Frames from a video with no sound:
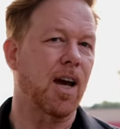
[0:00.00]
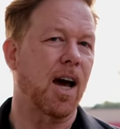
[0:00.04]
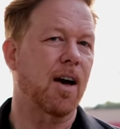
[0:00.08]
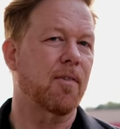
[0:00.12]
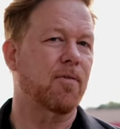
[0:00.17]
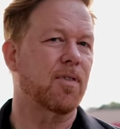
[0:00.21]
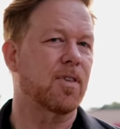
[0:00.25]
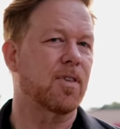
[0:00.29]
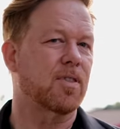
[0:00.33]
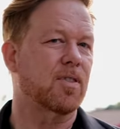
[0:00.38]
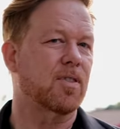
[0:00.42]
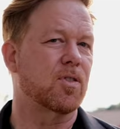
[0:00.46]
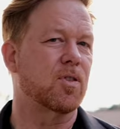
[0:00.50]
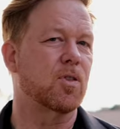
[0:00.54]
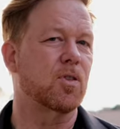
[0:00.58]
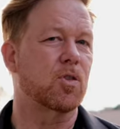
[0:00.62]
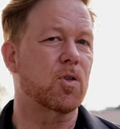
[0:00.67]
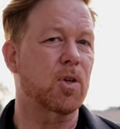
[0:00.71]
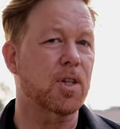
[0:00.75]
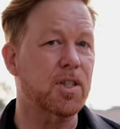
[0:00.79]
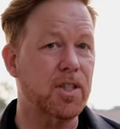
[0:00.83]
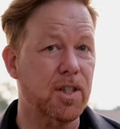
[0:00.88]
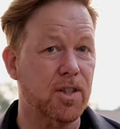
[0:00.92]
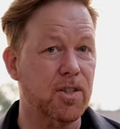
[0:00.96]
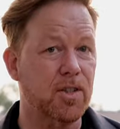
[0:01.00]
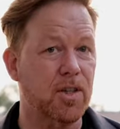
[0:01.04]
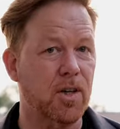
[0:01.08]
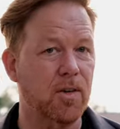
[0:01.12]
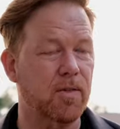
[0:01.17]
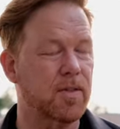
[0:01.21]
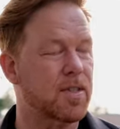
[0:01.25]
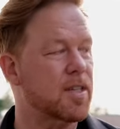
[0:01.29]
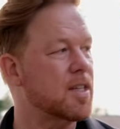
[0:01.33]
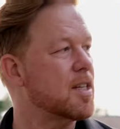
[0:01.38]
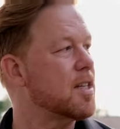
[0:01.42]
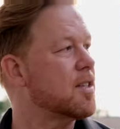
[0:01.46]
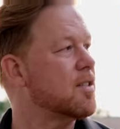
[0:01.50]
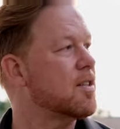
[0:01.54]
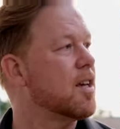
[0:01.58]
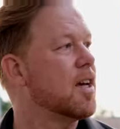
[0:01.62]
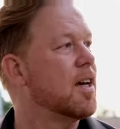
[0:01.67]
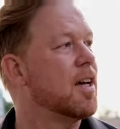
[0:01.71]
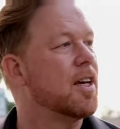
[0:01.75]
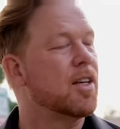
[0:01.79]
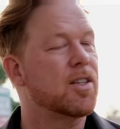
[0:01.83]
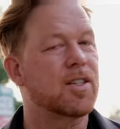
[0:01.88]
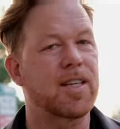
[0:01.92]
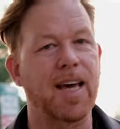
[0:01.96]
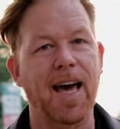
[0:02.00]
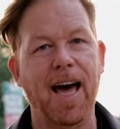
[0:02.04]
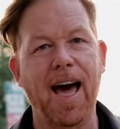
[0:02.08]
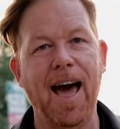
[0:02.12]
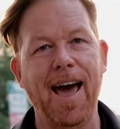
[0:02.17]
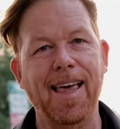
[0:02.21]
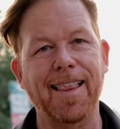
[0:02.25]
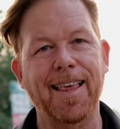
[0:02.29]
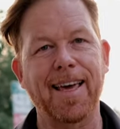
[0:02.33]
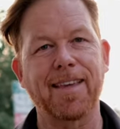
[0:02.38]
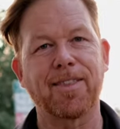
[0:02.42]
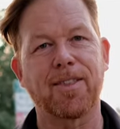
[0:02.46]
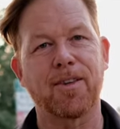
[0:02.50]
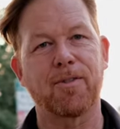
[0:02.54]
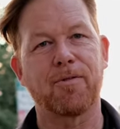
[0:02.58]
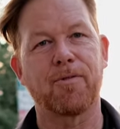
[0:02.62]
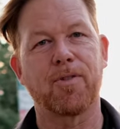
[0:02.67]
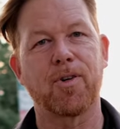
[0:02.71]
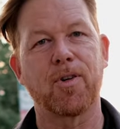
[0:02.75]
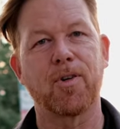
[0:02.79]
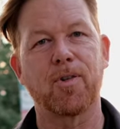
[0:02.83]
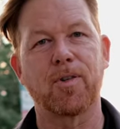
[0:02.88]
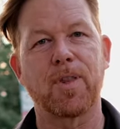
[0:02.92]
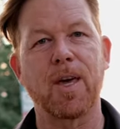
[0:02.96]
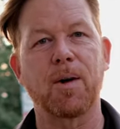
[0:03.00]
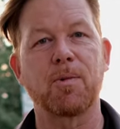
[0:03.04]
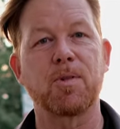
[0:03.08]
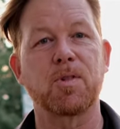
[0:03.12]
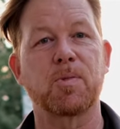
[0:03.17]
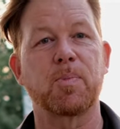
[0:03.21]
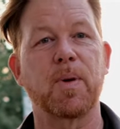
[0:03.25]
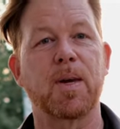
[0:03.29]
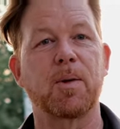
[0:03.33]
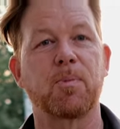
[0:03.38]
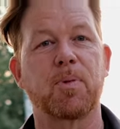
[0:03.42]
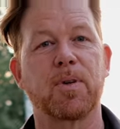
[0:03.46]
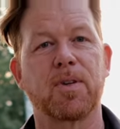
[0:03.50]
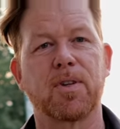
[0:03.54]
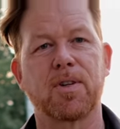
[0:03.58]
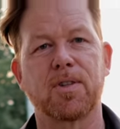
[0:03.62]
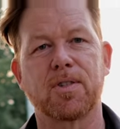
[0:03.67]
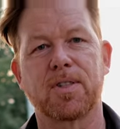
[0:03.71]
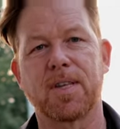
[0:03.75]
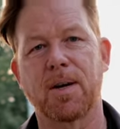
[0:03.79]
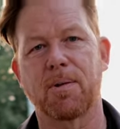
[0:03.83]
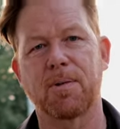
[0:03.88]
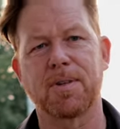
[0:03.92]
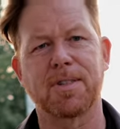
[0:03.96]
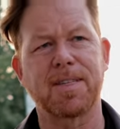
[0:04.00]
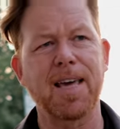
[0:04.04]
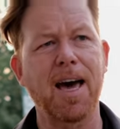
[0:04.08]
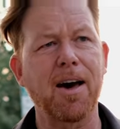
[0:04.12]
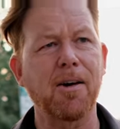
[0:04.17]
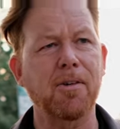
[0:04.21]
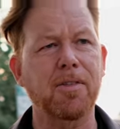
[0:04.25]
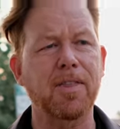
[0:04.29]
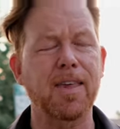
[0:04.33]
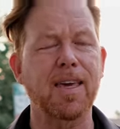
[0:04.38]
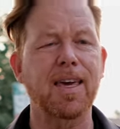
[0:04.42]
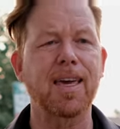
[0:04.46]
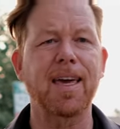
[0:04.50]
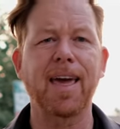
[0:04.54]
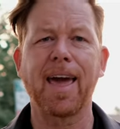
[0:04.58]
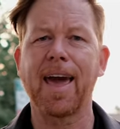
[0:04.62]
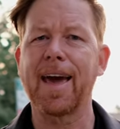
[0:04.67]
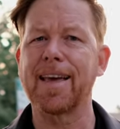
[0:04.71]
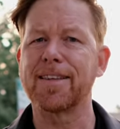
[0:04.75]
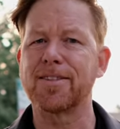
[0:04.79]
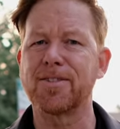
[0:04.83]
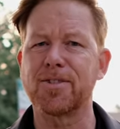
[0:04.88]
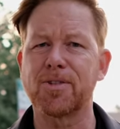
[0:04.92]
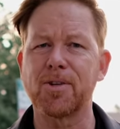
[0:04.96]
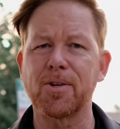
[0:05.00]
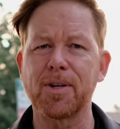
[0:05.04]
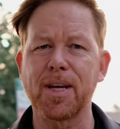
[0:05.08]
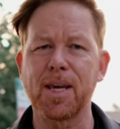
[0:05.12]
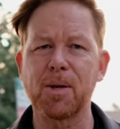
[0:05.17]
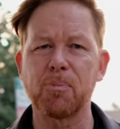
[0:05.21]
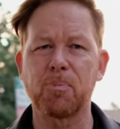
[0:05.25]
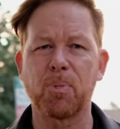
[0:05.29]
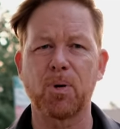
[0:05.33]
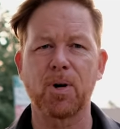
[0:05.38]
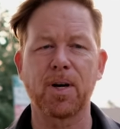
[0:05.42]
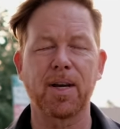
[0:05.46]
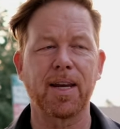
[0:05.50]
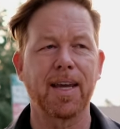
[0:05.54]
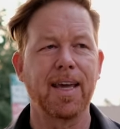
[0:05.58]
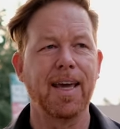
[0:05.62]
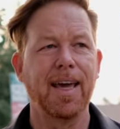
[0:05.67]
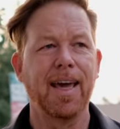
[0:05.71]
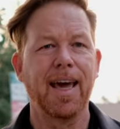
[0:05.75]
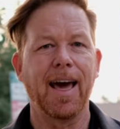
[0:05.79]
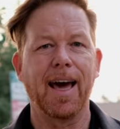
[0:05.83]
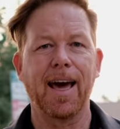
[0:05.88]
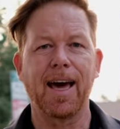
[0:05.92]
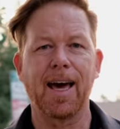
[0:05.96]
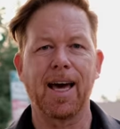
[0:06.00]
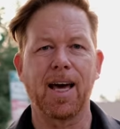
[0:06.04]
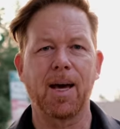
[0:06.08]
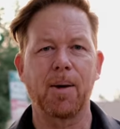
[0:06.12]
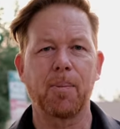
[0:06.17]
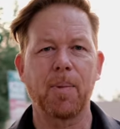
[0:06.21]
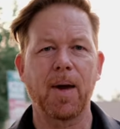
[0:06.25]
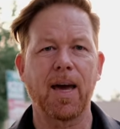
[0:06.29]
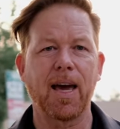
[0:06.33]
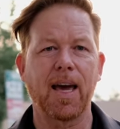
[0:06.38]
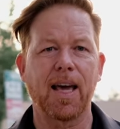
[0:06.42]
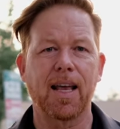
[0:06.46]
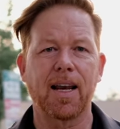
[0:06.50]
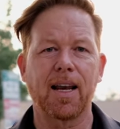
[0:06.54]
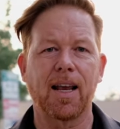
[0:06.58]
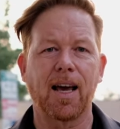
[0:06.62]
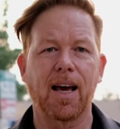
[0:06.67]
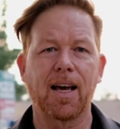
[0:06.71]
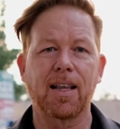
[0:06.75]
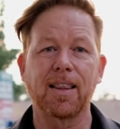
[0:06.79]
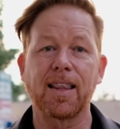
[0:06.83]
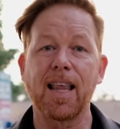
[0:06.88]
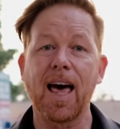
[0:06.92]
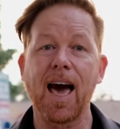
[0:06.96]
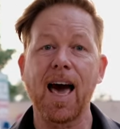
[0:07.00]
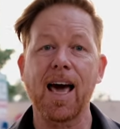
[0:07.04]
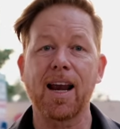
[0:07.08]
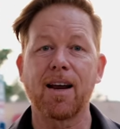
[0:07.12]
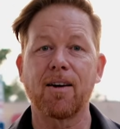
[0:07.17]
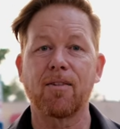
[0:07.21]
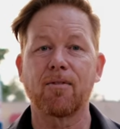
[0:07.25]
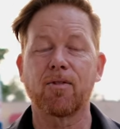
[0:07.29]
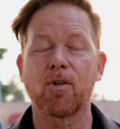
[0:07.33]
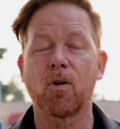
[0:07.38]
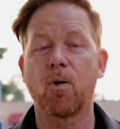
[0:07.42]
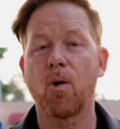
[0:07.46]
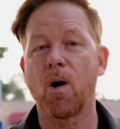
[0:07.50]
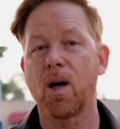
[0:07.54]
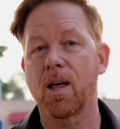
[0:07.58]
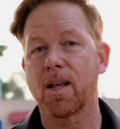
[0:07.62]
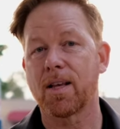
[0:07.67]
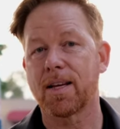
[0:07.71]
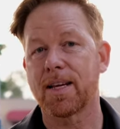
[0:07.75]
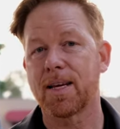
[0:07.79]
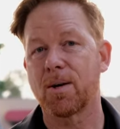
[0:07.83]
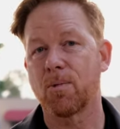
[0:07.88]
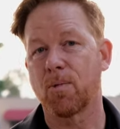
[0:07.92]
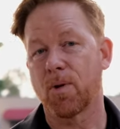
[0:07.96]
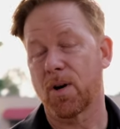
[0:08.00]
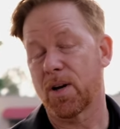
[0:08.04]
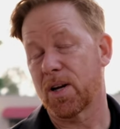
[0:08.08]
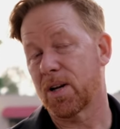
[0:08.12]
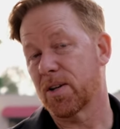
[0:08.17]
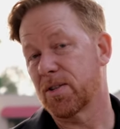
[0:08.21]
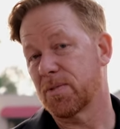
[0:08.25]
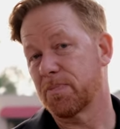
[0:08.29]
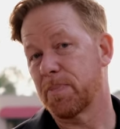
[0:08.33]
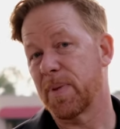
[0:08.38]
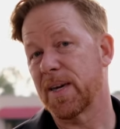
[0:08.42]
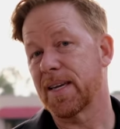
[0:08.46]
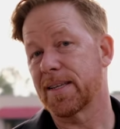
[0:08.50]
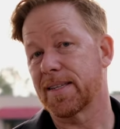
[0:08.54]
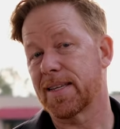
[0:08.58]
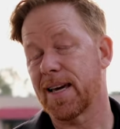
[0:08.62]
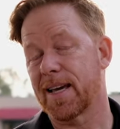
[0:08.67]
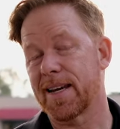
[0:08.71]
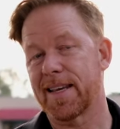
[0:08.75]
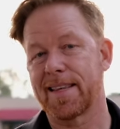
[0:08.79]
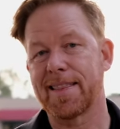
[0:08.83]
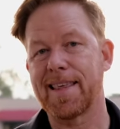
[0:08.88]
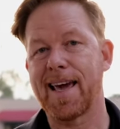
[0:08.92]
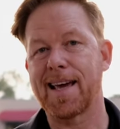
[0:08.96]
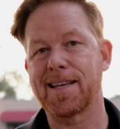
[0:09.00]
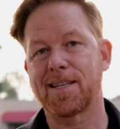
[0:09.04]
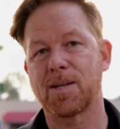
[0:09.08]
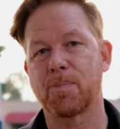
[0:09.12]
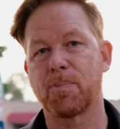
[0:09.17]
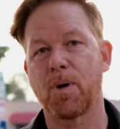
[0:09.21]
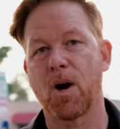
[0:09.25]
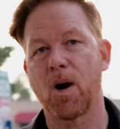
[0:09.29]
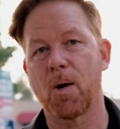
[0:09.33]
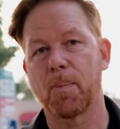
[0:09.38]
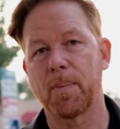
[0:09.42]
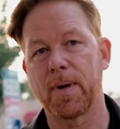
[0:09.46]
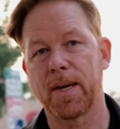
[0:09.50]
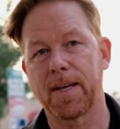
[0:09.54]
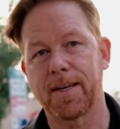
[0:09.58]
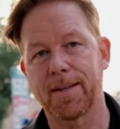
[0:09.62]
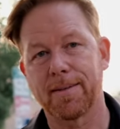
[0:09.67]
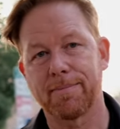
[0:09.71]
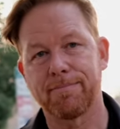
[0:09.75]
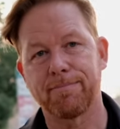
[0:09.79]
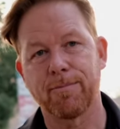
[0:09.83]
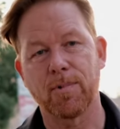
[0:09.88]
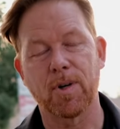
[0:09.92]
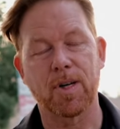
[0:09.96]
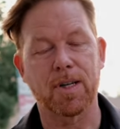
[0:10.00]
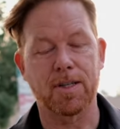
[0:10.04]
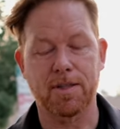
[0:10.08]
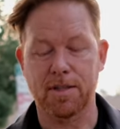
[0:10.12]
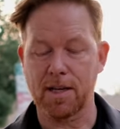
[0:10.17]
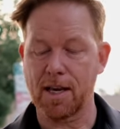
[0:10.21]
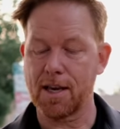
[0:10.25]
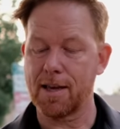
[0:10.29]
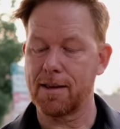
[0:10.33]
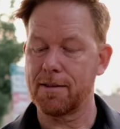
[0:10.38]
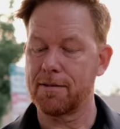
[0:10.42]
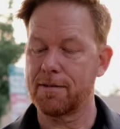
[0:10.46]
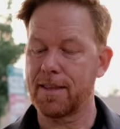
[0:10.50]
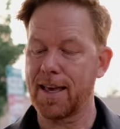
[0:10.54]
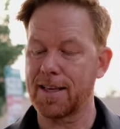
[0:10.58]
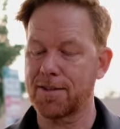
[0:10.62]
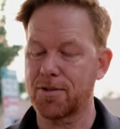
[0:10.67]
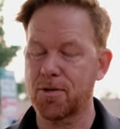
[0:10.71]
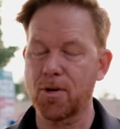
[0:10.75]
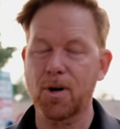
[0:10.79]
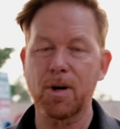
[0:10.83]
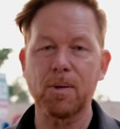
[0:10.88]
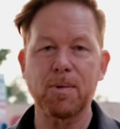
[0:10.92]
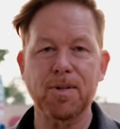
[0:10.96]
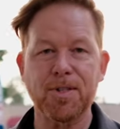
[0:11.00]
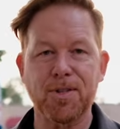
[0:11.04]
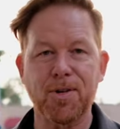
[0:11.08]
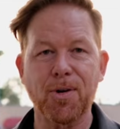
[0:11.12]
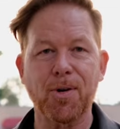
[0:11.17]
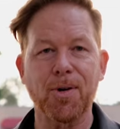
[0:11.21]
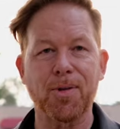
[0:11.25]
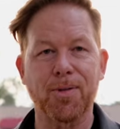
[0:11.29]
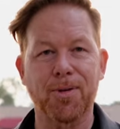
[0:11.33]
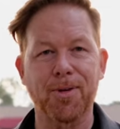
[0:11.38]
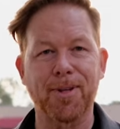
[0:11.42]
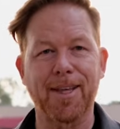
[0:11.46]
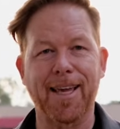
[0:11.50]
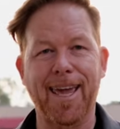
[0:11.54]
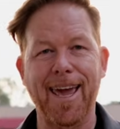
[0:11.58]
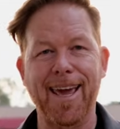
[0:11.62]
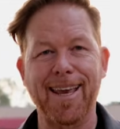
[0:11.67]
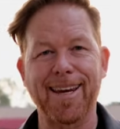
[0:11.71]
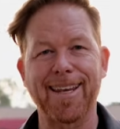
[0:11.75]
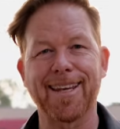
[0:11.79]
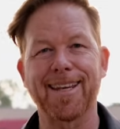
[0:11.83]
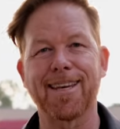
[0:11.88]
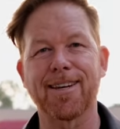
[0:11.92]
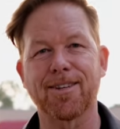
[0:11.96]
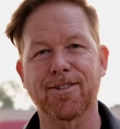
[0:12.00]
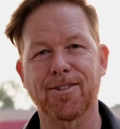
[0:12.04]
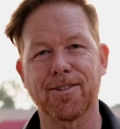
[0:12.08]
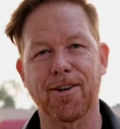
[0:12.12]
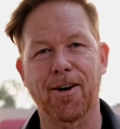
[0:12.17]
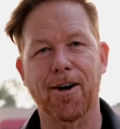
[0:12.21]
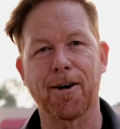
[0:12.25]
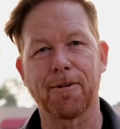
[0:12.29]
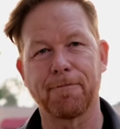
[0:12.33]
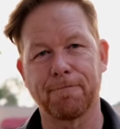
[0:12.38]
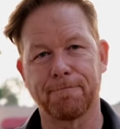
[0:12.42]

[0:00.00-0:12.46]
office nutrition services to highlight the food that was being produced that was healthy, had student input, and a lot of quality work being done in that department. That story was told through the Canon EOS R.